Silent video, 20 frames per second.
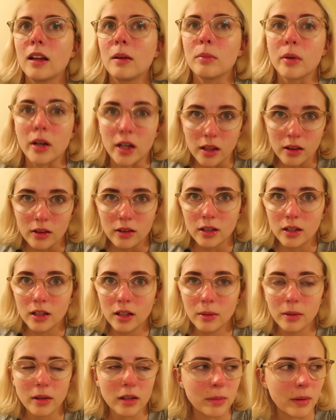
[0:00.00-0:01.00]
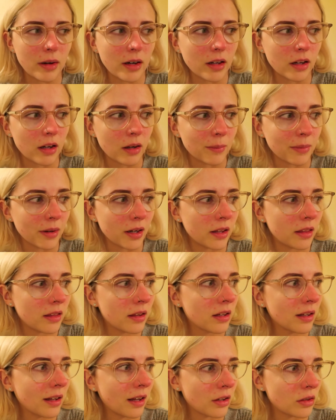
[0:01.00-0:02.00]
breathe, because apparently I can't breathe,
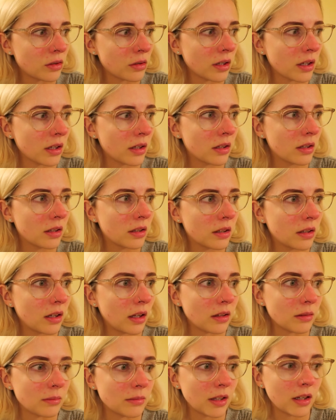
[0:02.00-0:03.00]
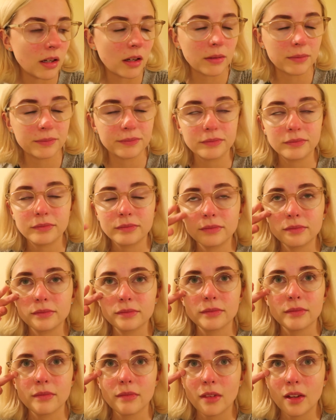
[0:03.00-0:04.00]
get a drink, get some dinner,
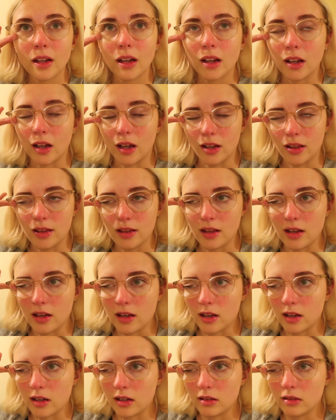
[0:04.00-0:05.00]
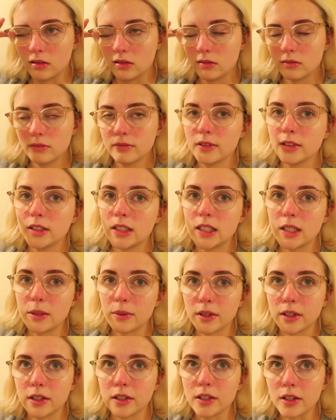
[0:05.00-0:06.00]
and then see
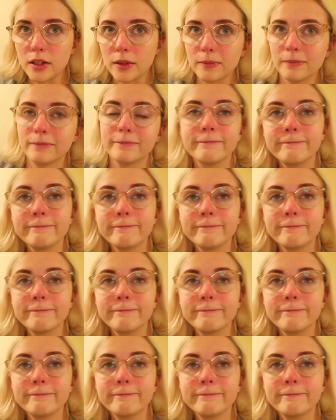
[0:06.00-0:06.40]
what I can do.